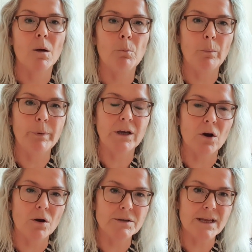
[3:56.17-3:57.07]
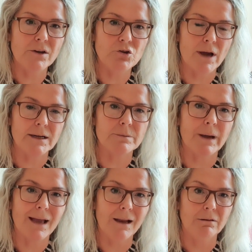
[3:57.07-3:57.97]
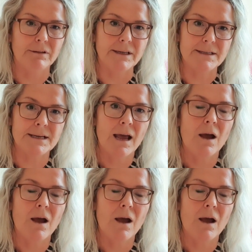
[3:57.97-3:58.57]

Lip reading: But because I tracked my calories,